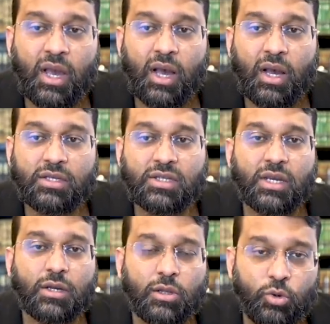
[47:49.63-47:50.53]
Uh, to
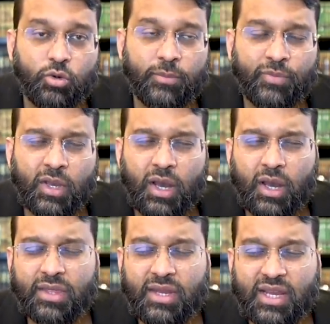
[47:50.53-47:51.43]
conclude,
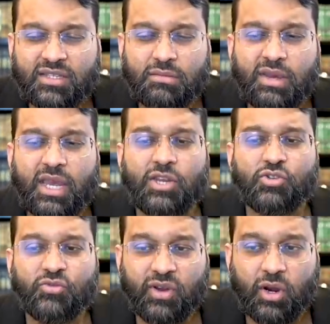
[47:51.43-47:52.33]
uh, the next
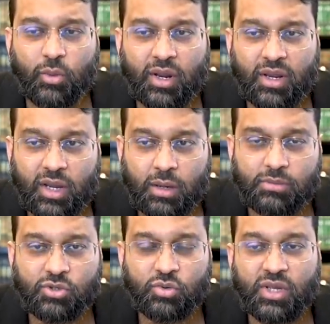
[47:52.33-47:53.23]
major figure we're going to
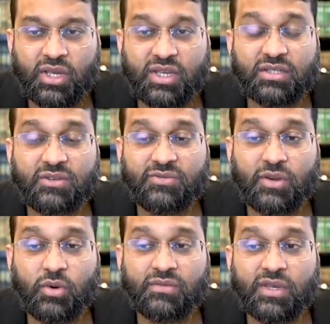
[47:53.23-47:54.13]
come to is the
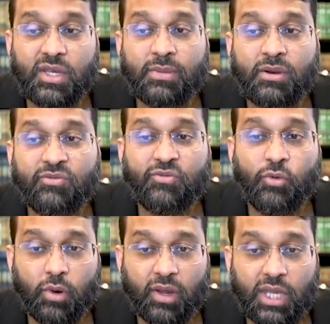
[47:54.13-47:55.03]
figure of Ibn
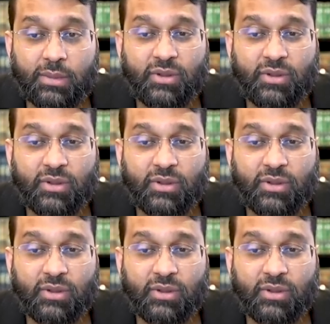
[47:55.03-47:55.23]
Furaq.